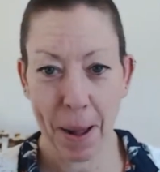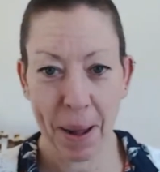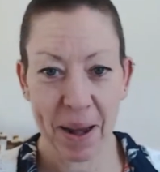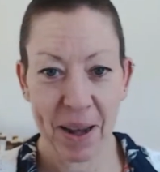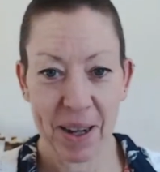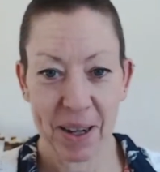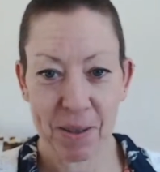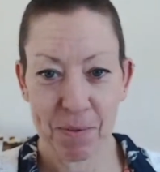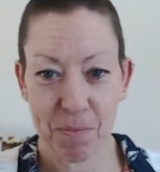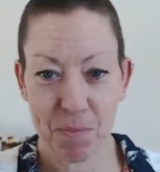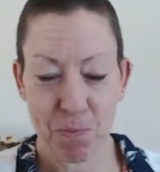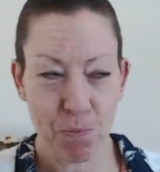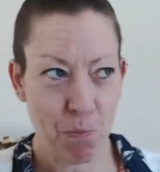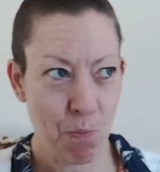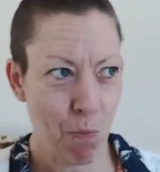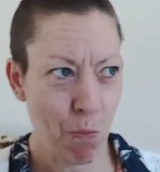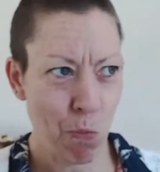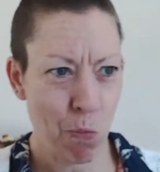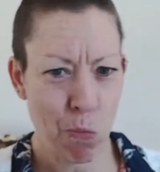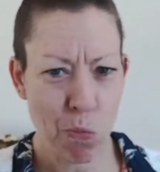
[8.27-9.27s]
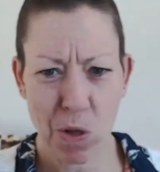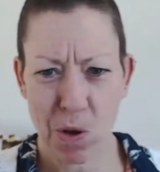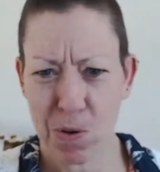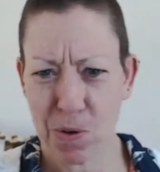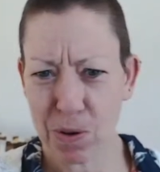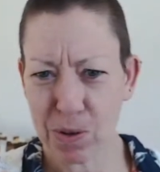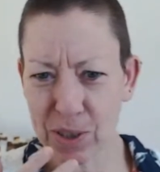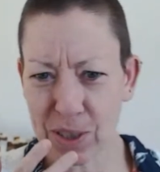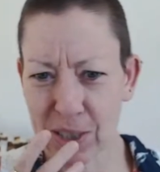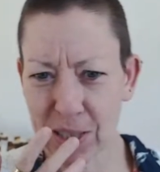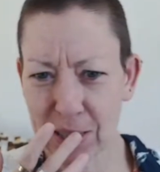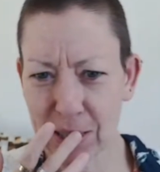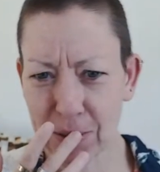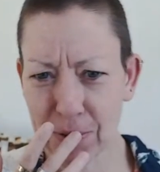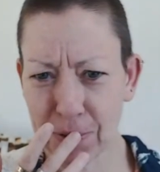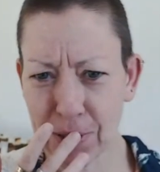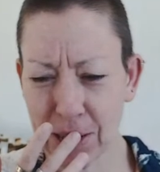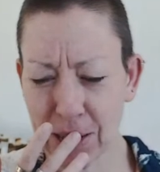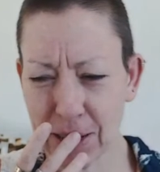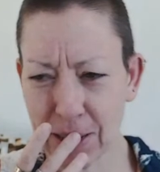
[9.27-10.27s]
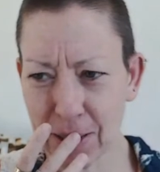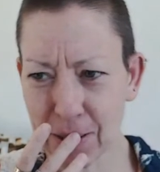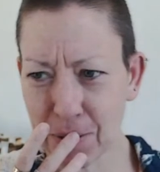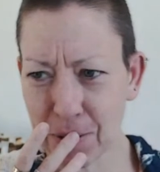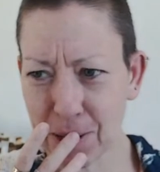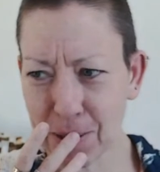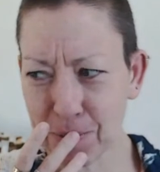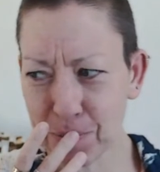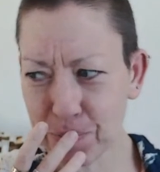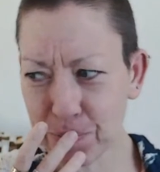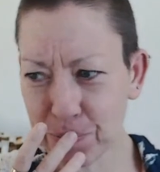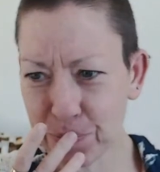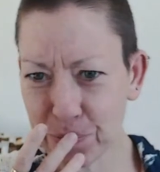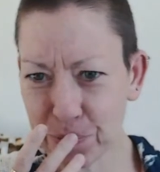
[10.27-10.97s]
Oh, got sensitive teeth as well.